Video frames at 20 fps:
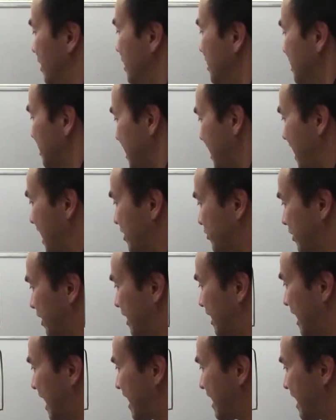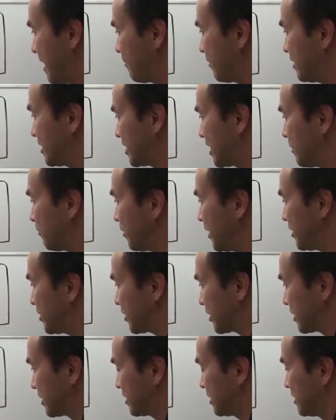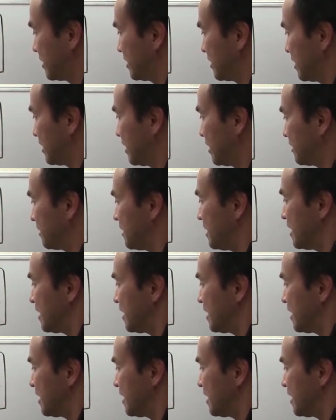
case right here, I am simply just gonna